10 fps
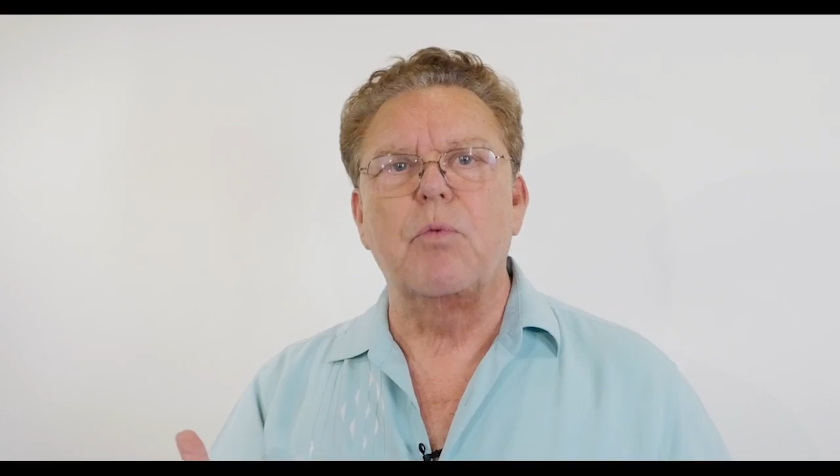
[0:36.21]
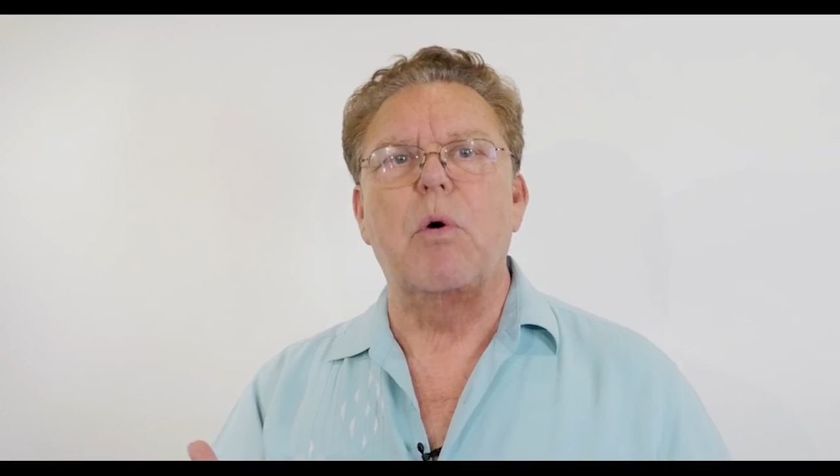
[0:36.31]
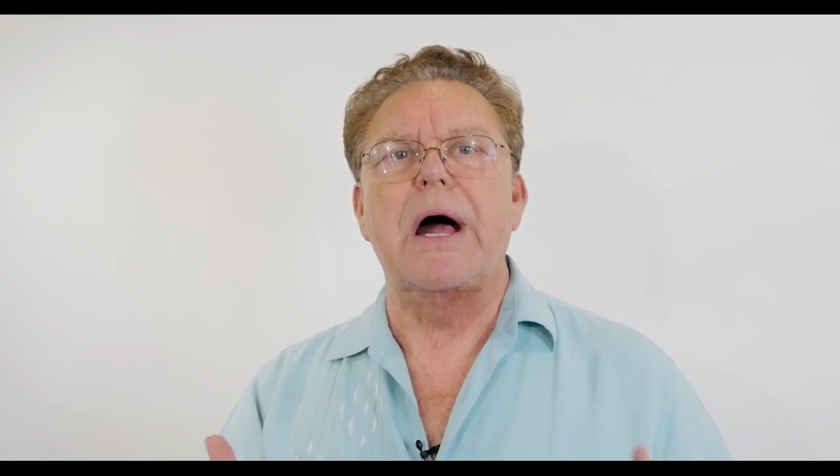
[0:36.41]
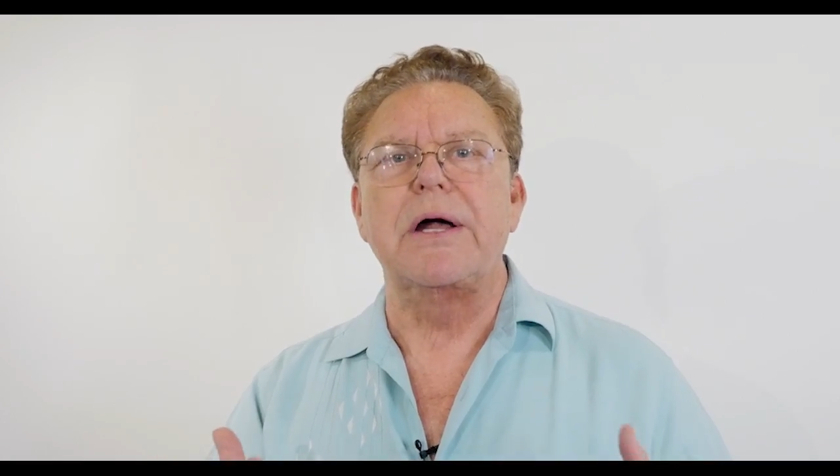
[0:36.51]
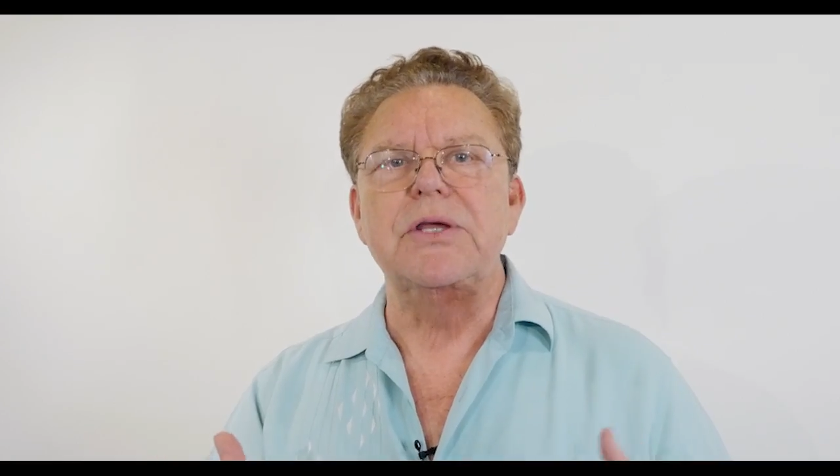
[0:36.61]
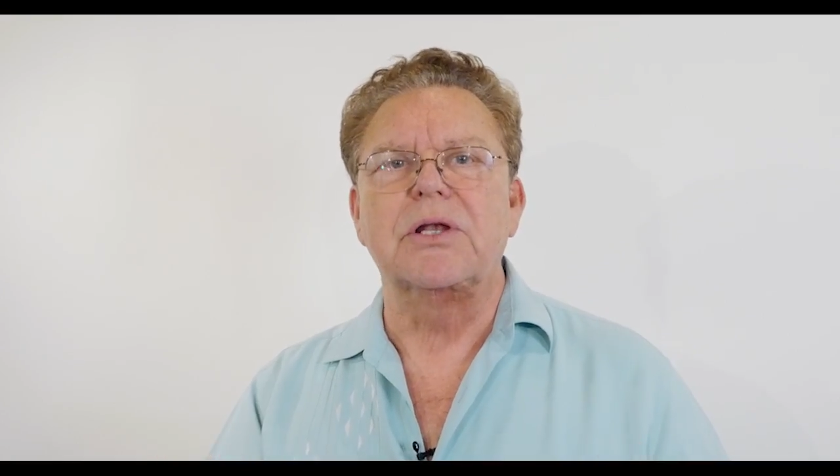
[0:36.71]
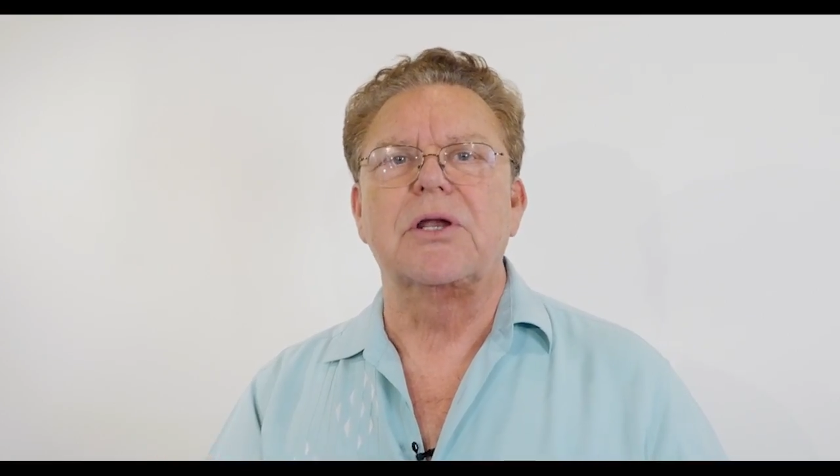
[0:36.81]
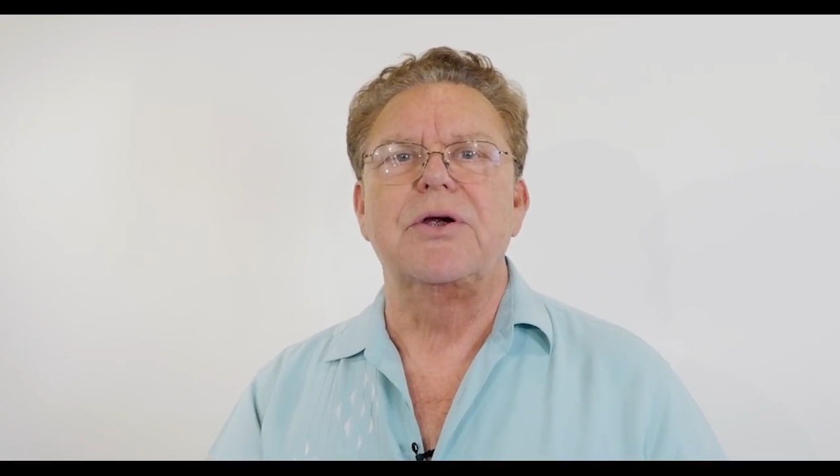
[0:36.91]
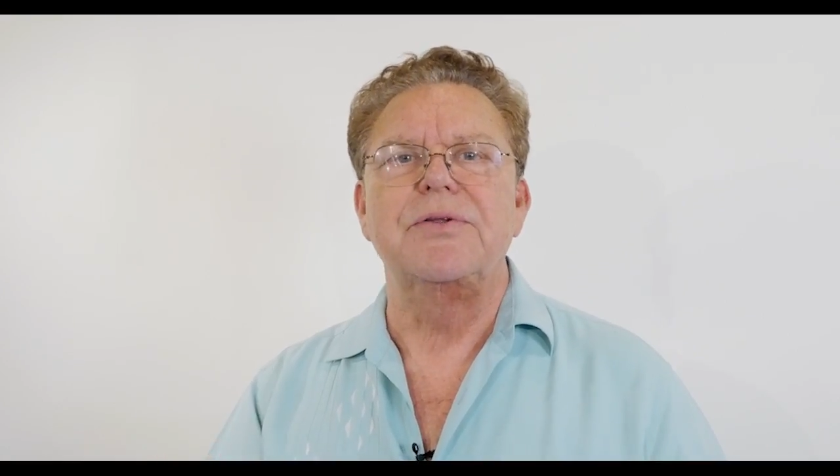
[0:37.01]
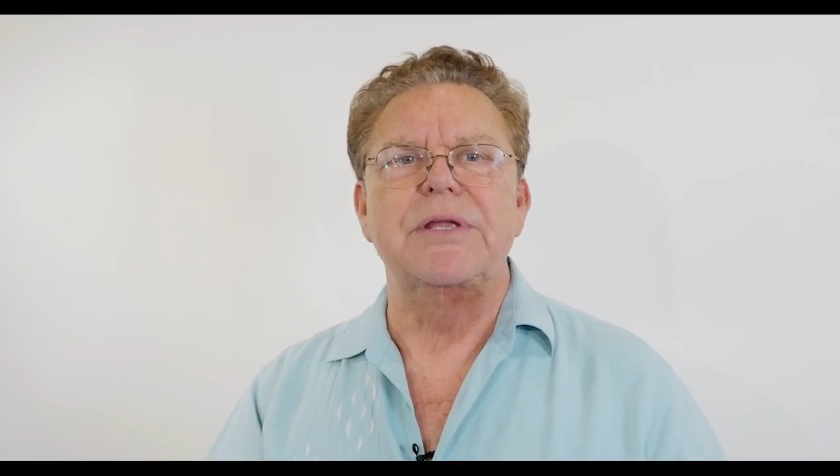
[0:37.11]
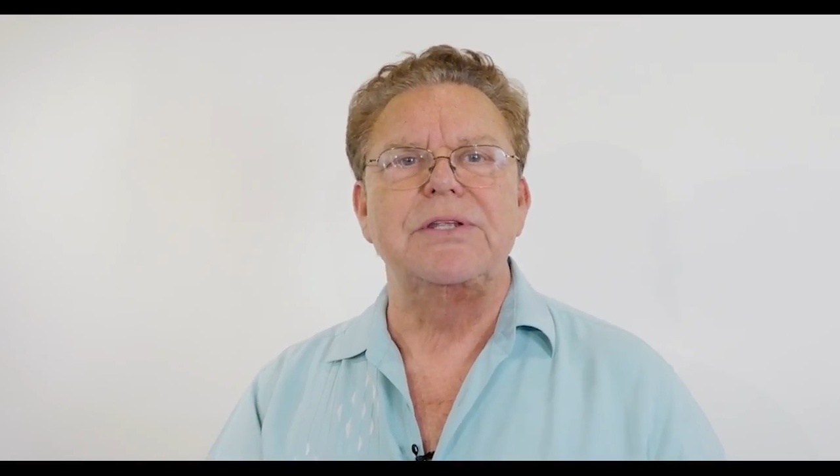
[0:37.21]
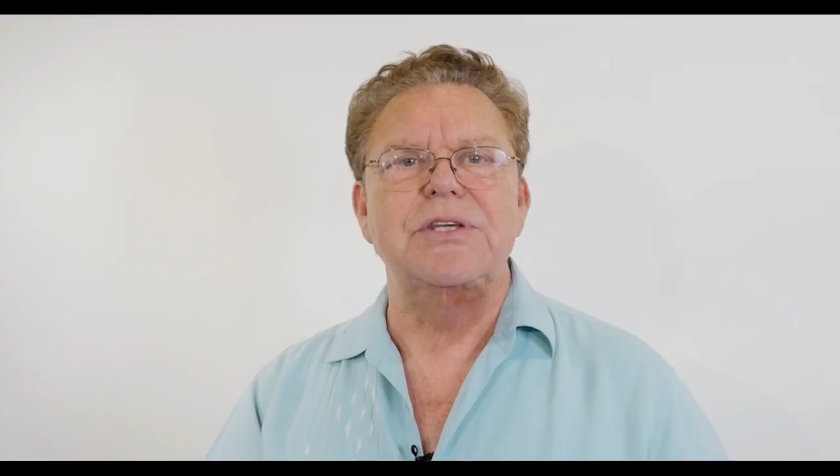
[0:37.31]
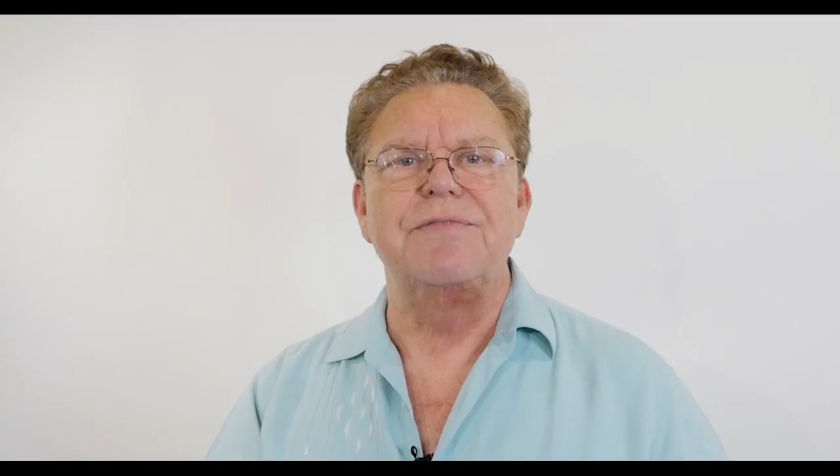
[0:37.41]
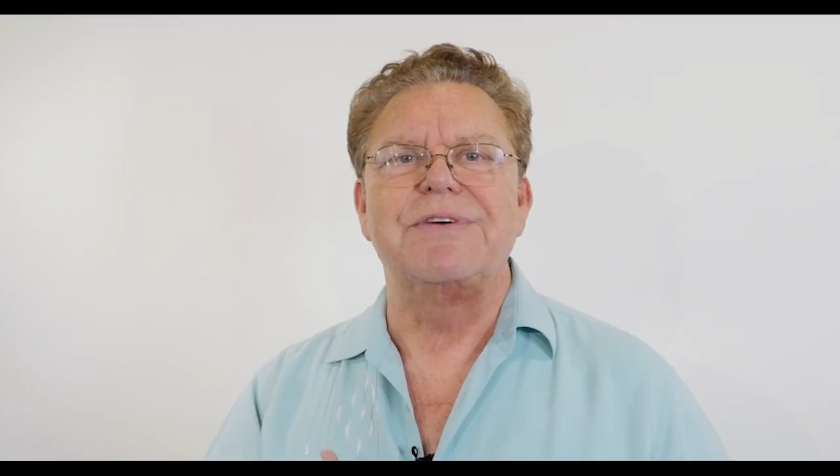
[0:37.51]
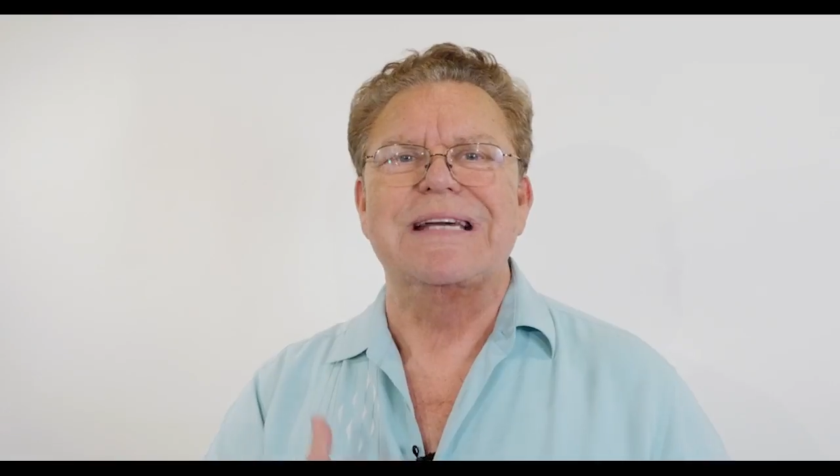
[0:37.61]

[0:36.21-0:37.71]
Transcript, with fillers: a while you learn that you've